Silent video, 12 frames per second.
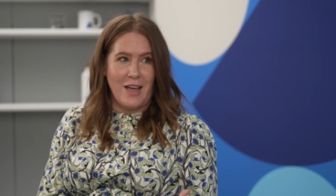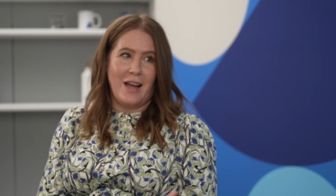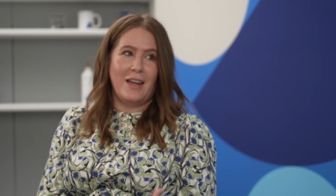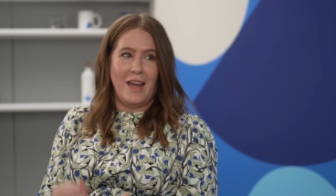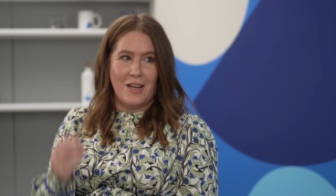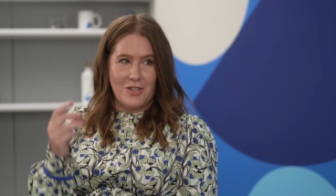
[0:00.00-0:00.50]

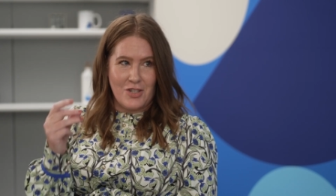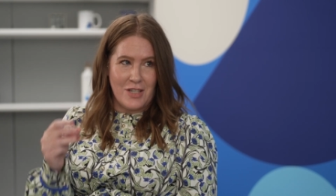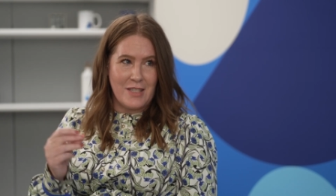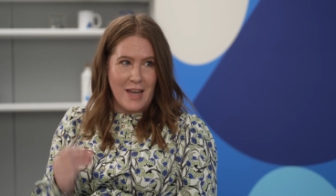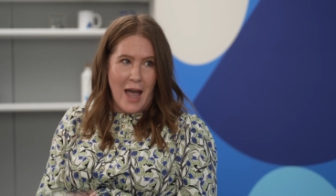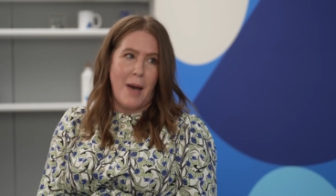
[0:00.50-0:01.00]
that can't
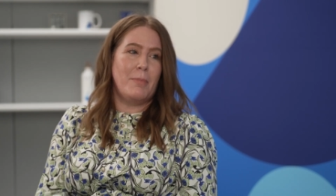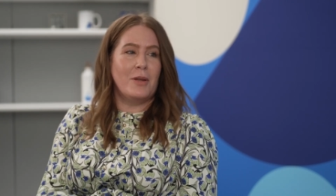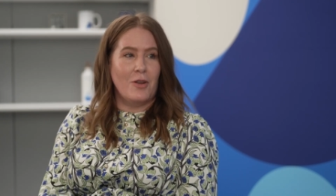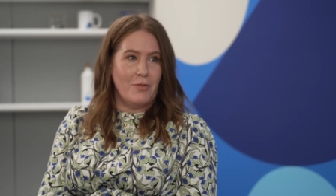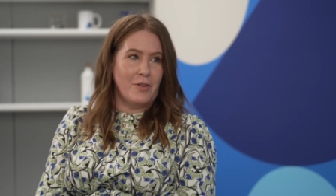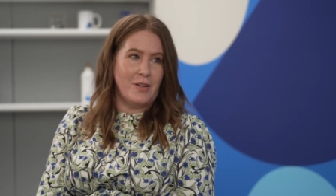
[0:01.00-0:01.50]
just
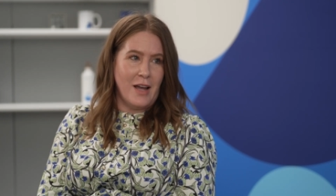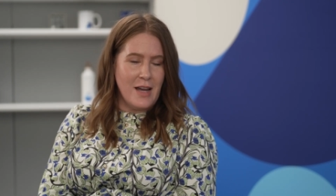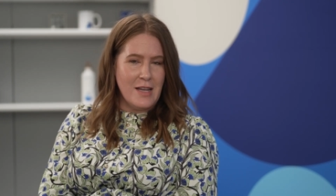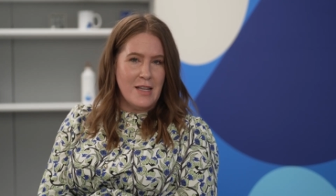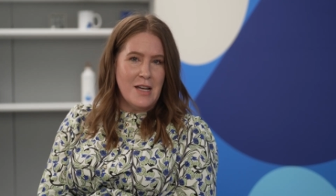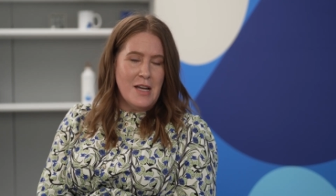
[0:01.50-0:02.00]
happen
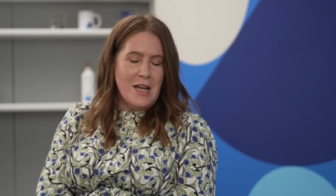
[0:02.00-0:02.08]
overnight.